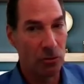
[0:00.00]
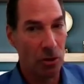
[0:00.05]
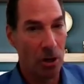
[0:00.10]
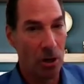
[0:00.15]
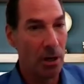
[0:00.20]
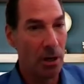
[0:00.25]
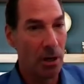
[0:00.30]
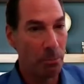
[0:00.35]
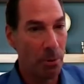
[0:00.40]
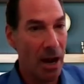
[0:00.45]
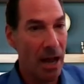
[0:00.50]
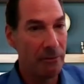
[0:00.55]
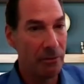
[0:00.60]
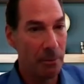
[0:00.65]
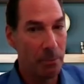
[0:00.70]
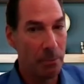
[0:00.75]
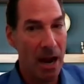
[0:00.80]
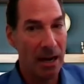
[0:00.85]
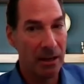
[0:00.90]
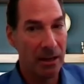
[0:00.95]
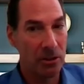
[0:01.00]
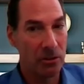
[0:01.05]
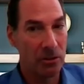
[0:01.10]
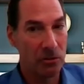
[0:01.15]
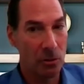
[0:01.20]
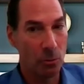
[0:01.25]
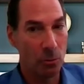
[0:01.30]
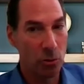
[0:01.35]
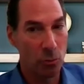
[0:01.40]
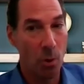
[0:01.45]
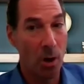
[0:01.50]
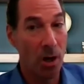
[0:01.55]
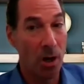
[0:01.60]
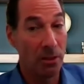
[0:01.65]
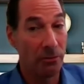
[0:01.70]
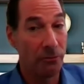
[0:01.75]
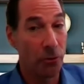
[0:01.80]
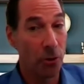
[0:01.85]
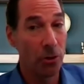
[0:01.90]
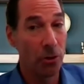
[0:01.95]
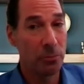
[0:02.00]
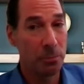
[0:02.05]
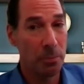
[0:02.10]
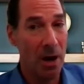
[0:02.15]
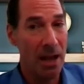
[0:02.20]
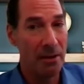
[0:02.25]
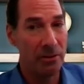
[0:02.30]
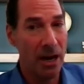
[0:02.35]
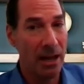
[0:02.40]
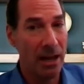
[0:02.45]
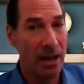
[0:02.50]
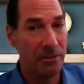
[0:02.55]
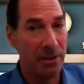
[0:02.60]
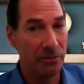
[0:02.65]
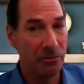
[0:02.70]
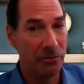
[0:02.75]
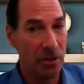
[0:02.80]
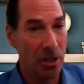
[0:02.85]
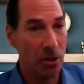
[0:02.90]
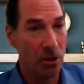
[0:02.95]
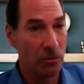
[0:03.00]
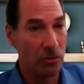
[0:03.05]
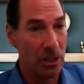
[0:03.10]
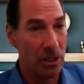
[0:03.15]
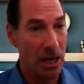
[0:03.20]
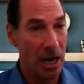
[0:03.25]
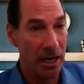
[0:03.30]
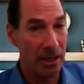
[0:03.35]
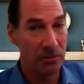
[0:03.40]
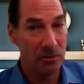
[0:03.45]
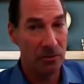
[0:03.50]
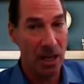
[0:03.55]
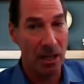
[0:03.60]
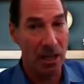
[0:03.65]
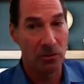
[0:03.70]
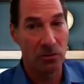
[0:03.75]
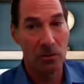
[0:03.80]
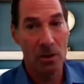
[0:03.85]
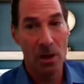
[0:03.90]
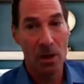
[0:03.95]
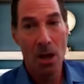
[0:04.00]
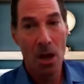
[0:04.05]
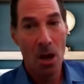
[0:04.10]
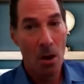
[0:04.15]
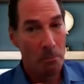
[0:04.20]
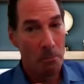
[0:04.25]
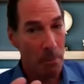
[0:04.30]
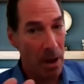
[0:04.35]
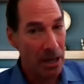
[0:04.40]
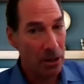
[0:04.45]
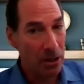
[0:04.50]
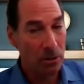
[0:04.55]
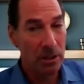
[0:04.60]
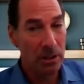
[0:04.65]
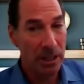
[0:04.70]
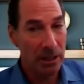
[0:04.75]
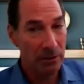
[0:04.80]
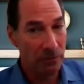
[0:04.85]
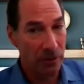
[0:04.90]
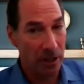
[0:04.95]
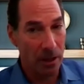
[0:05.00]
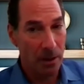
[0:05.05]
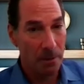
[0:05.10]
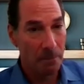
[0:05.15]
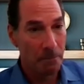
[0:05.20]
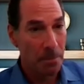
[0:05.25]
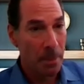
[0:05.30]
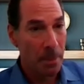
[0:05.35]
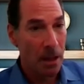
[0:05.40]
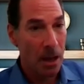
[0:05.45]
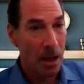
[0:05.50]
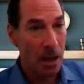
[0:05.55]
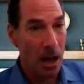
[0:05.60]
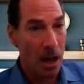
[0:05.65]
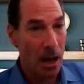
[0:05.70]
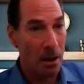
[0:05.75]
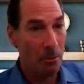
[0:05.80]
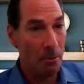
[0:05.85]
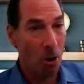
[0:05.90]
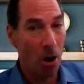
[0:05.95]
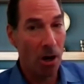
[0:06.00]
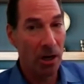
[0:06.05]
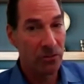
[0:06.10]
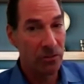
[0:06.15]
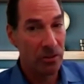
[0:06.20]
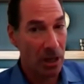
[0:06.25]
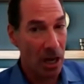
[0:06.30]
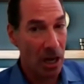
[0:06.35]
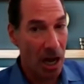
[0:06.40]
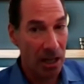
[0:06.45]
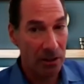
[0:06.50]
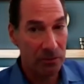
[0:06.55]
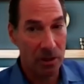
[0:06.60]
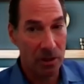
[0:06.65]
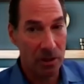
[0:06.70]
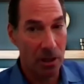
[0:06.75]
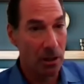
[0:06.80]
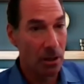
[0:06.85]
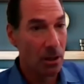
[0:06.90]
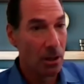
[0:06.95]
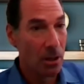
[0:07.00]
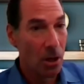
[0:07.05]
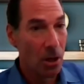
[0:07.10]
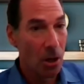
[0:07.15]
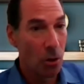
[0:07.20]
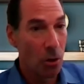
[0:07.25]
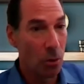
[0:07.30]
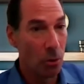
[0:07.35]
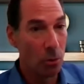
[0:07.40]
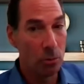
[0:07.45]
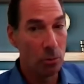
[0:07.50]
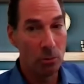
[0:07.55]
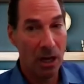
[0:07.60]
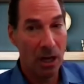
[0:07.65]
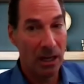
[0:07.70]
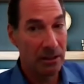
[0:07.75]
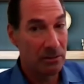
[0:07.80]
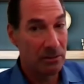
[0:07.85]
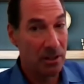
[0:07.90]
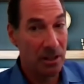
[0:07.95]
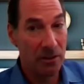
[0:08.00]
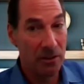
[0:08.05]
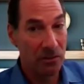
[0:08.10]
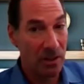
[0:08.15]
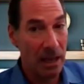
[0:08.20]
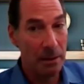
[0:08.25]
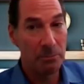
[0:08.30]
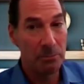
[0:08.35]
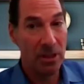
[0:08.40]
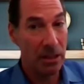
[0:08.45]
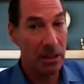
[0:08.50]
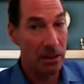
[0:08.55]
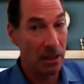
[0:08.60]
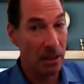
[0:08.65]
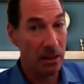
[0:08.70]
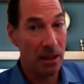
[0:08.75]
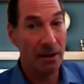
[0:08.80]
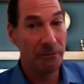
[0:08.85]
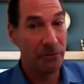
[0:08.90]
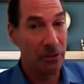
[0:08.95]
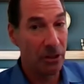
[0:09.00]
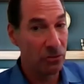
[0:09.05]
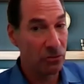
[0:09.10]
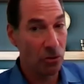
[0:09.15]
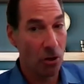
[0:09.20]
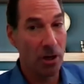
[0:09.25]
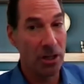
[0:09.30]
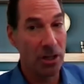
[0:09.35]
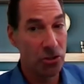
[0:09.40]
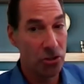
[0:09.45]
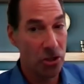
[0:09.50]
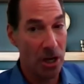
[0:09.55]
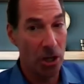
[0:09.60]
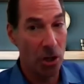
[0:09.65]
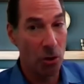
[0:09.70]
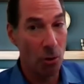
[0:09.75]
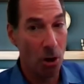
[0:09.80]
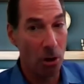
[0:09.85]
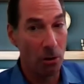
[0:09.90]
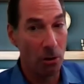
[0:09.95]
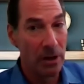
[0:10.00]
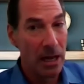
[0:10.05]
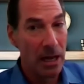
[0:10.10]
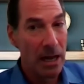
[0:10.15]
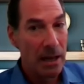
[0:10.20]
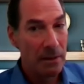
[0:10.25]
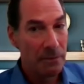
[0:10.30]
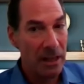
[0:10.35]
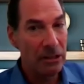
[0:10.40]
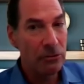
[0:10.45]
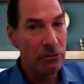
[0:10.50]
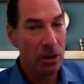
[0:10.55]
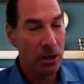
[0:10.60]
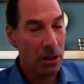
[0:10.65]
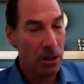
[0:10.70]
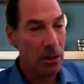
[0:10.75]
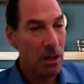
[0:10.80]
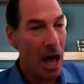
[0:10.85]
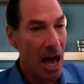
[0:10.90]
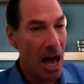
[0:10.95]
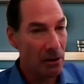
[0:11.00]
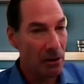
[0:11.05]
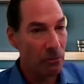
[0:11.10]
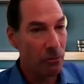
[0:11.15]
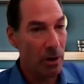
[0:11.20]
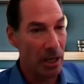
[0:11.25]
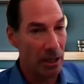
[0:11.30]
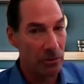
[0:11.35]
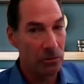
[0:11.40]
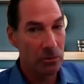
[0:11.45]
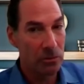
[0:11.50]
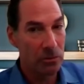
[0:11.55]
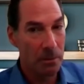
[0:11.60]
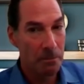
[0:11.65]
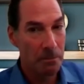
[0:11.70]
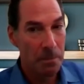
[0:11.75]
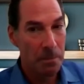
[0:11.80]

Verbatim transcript: started a private practice. It was one of the first private IVF centers in the United States. Michael Levy, uh, Art Sagoskin, who uh, did the same thing. They left. They started Shady Grove. They took a lot of risk